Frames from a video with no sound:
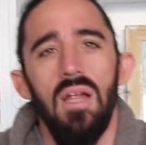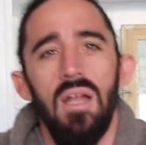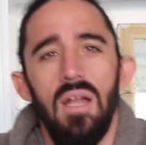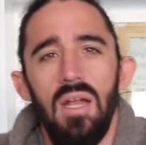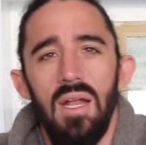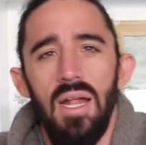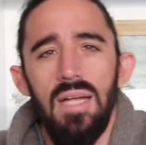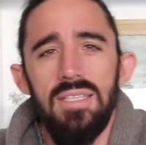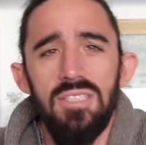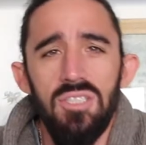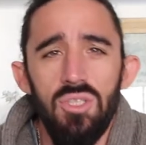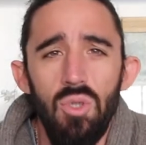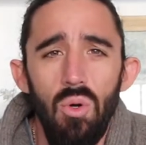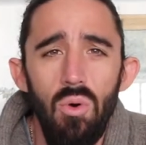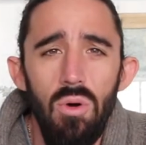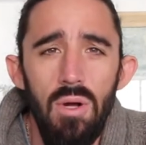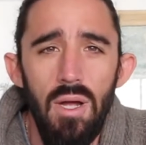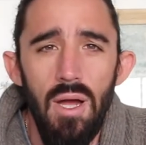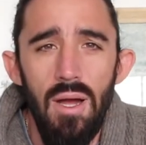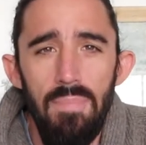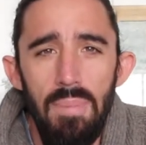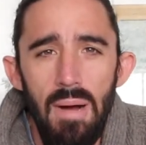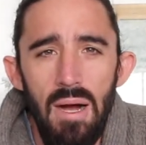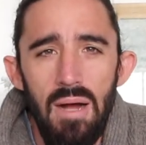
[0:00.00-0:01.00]
Let's
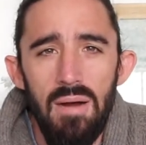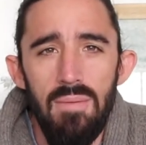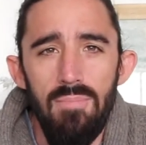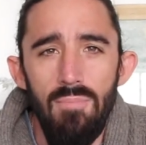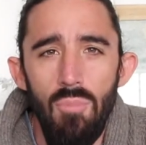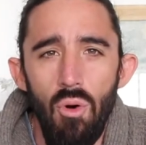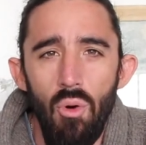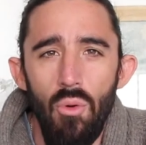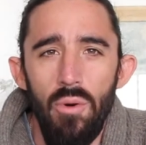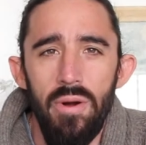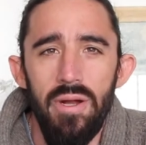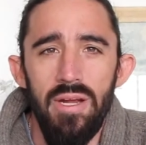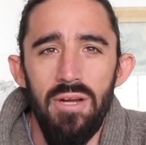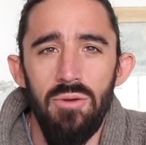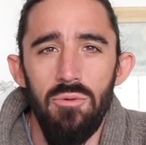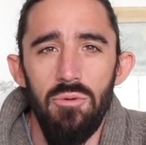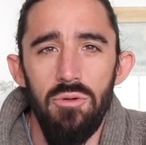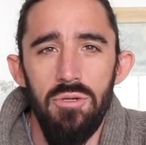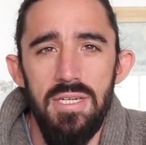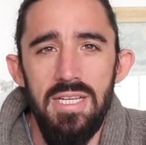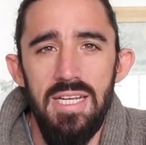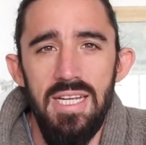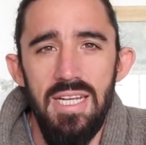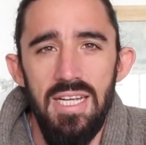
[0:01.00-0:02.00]
talk about morning
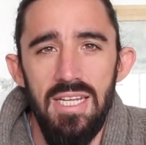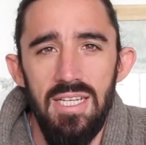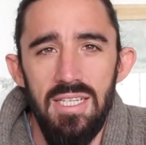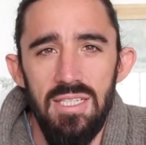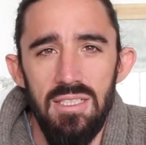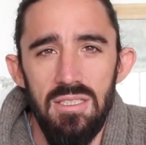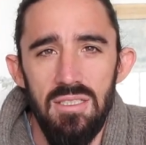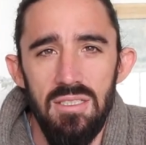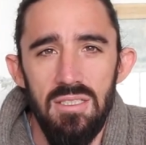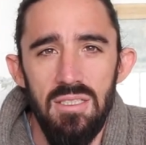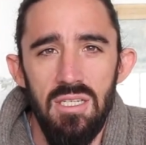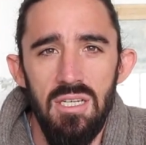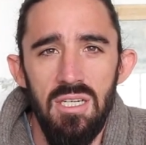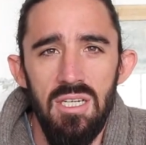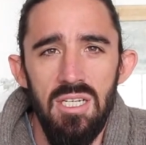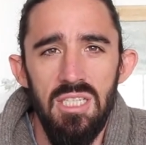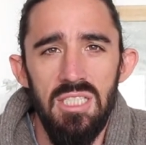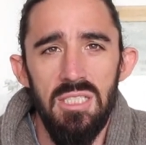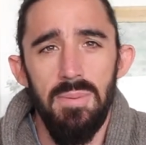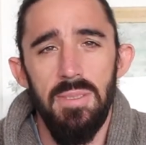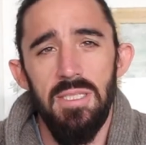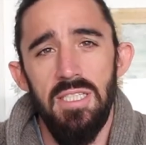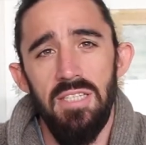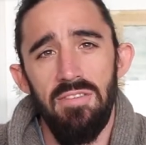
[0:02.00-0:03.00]
routines,
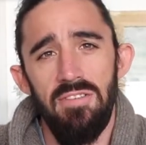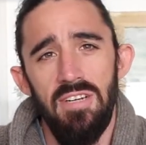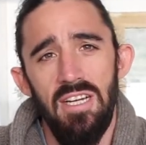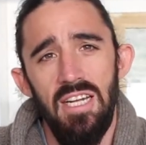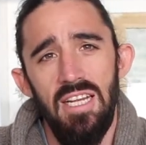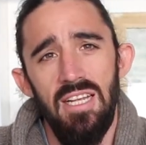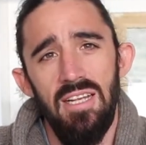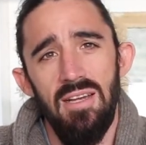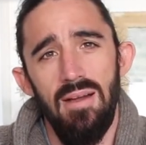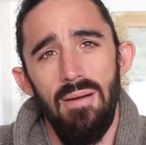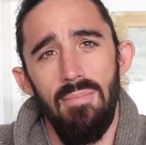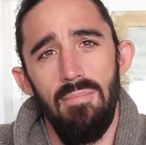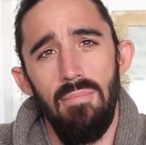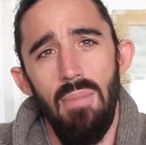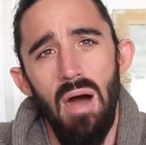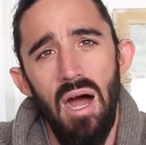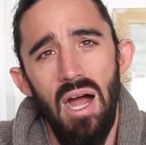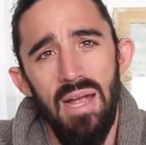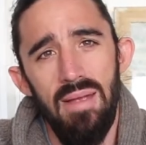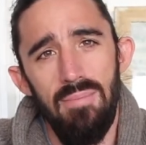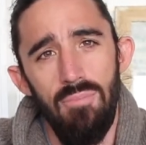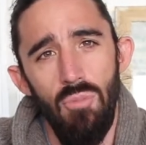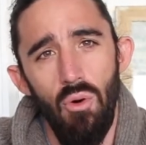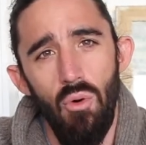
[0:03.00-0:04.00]
specifically
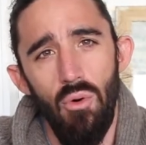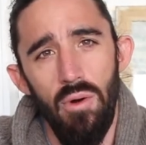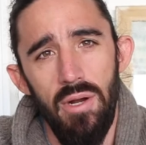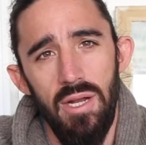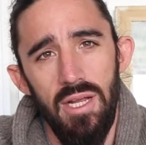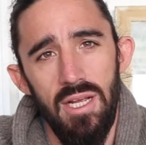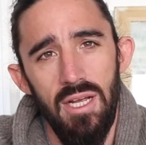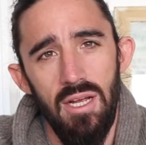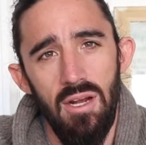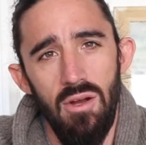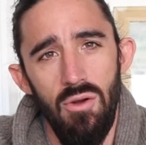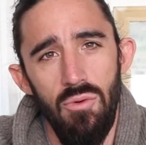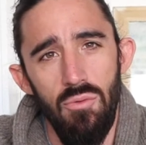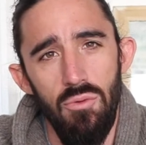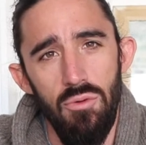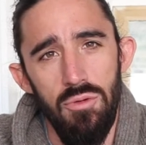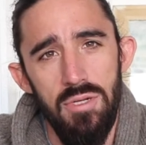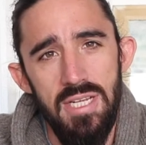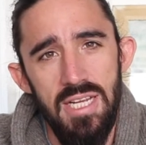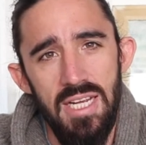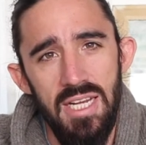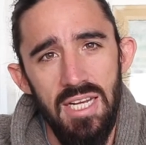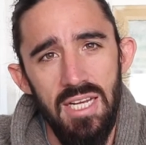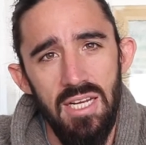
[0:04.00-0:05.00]
my morning
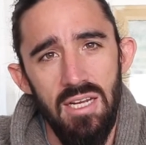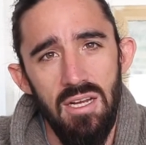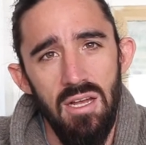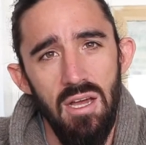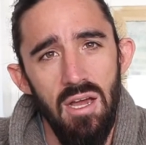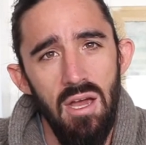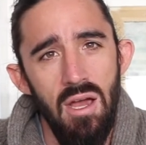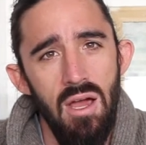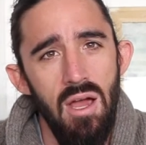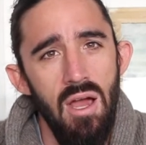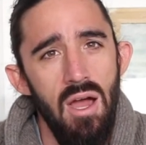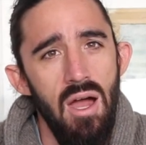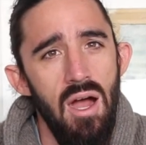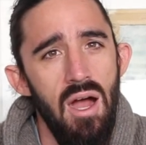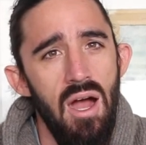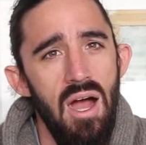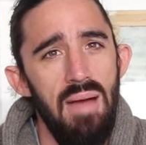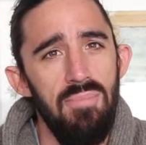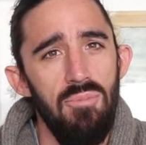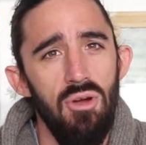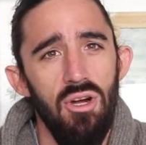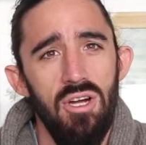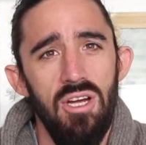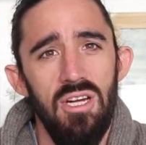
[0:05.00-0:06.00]
routine.
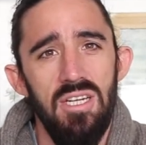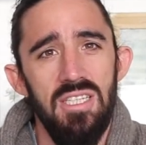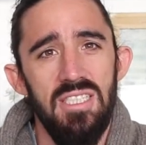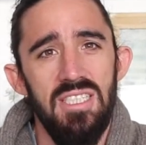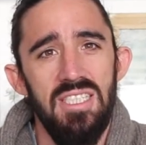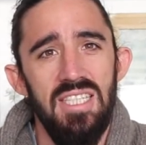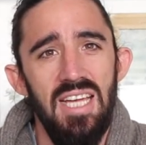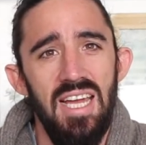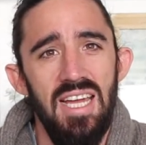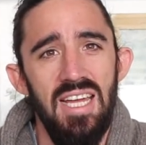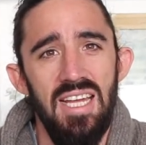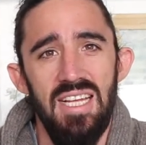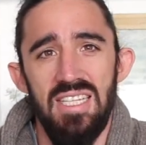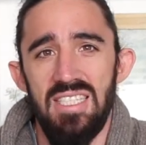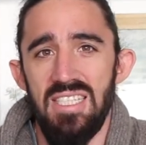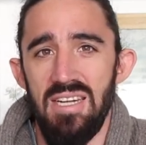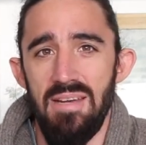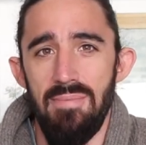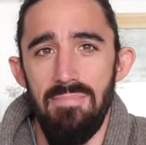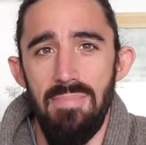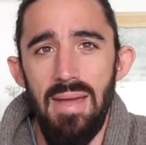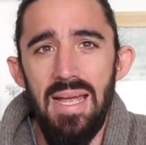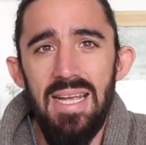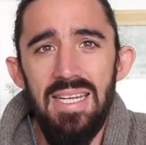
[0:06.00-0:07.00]
I'm not gonna say it's
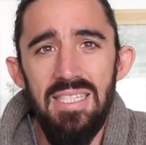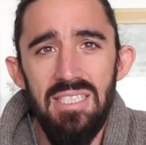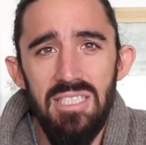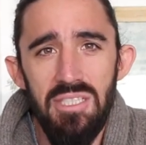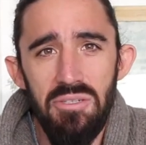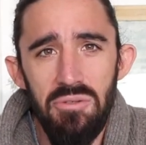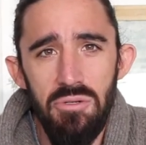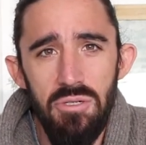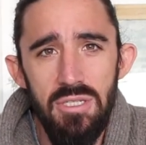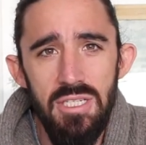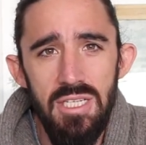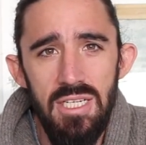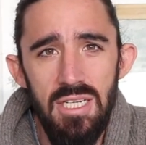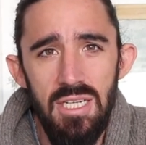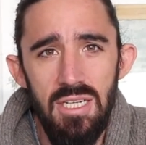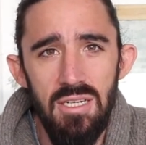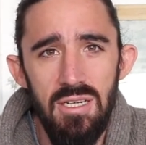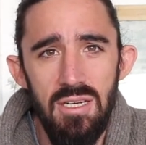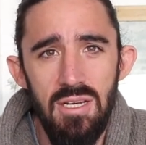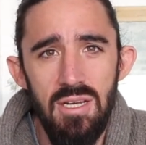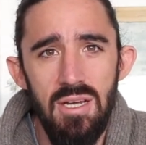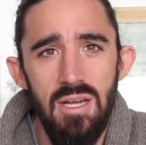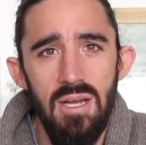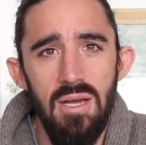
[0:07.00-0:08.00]
an amazing
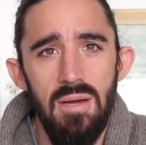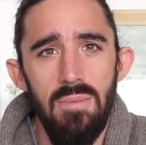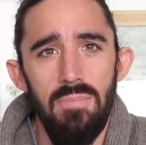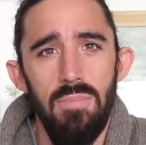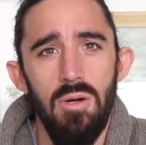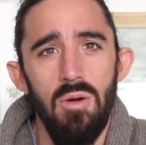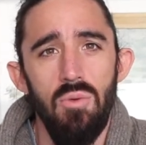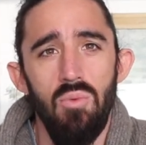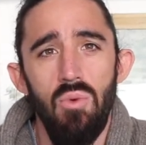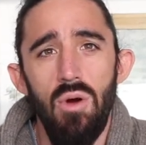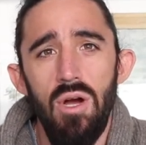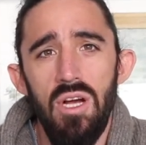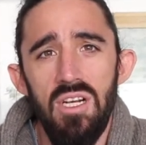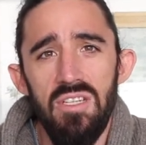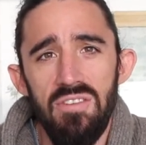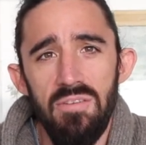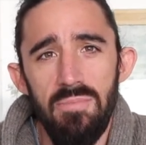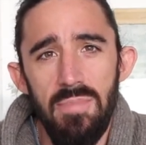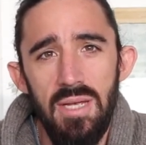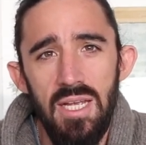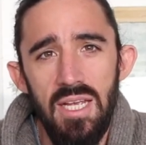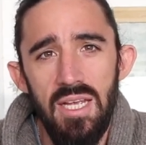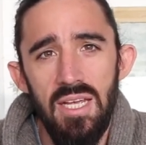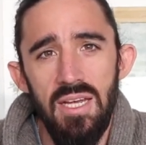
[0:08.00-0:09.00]
routine, but it works
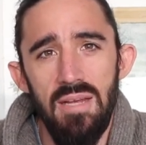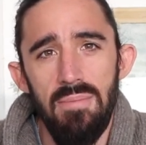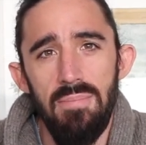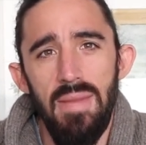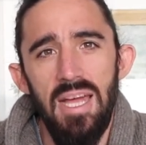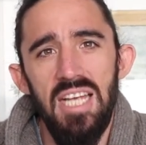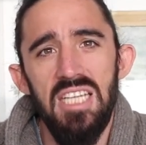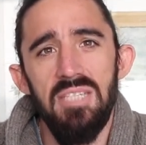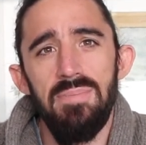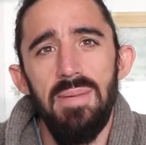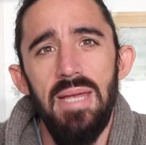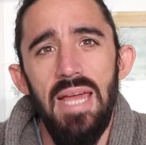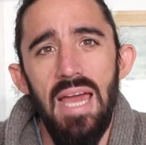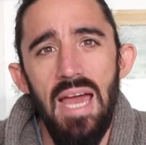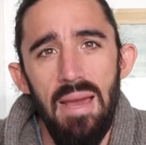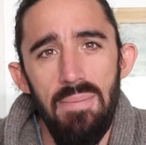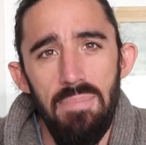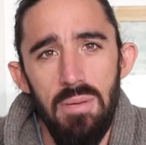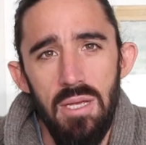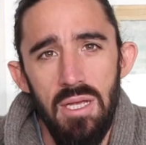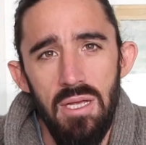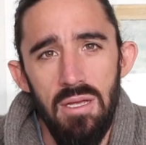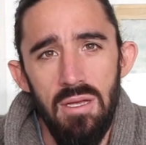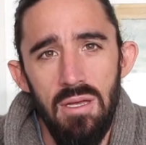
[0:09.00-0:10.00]
for me, it makes me
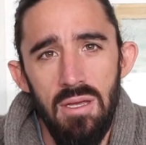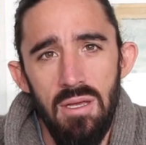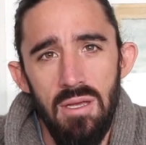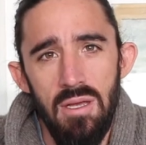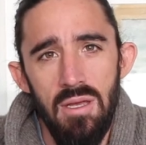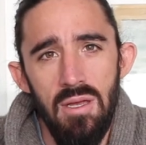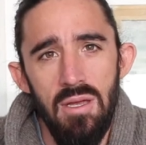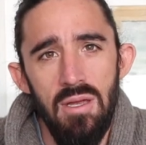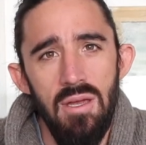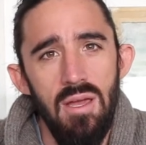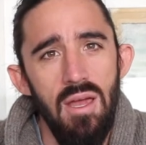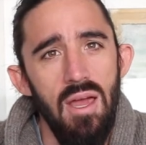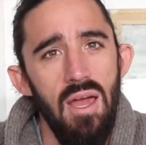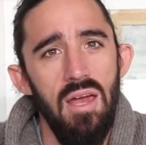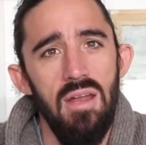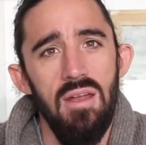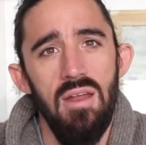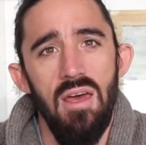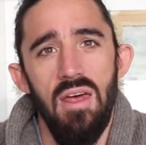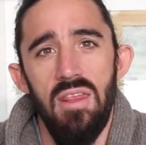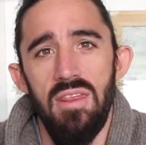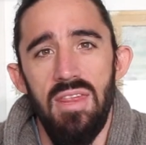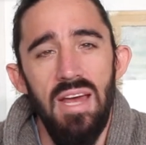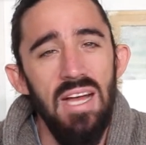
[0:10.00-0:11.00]
happy,
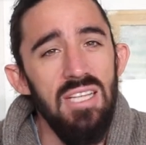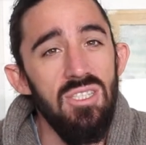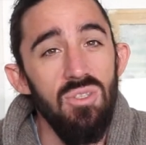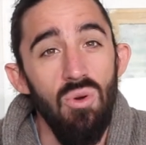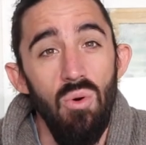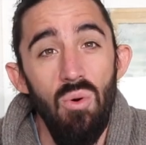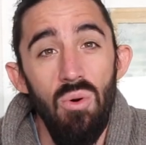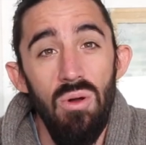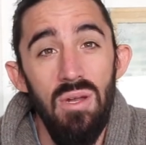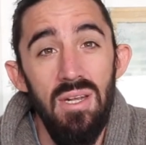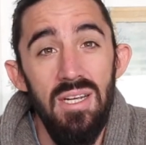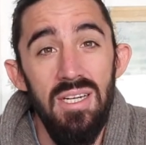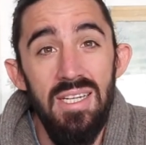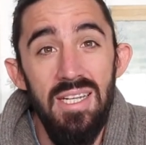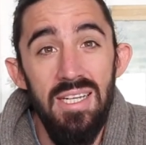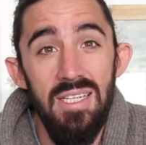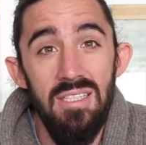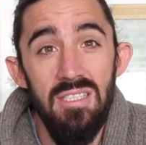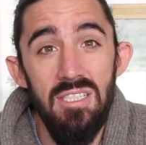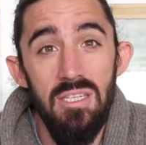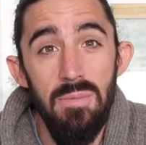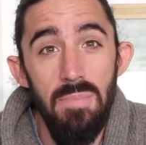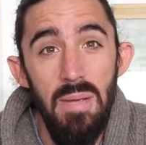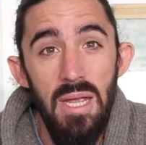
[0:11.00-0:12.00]
and that's all it
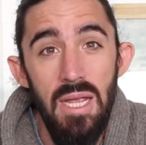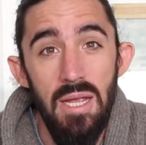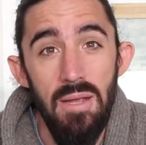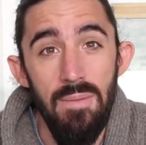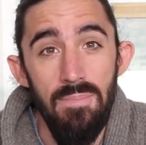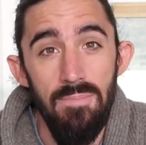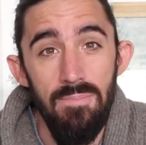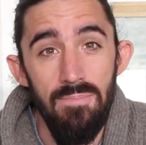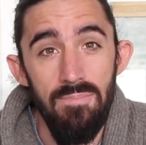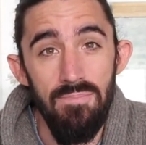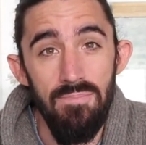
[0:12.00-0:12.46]
needs to be.